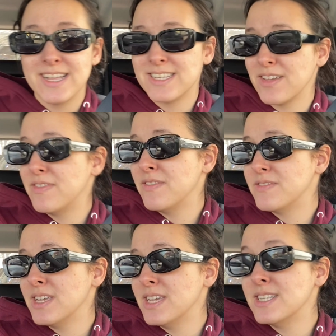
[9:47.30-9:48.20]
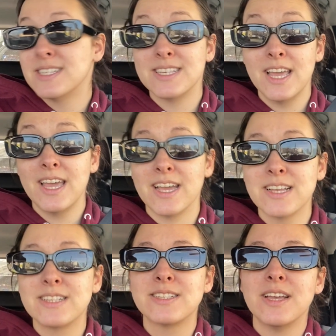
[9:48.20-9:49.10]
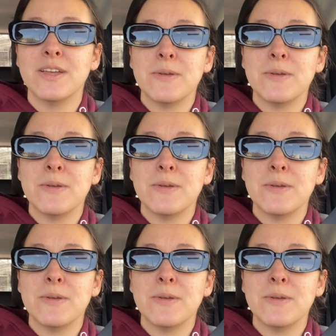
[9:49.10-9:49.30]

It's like 56.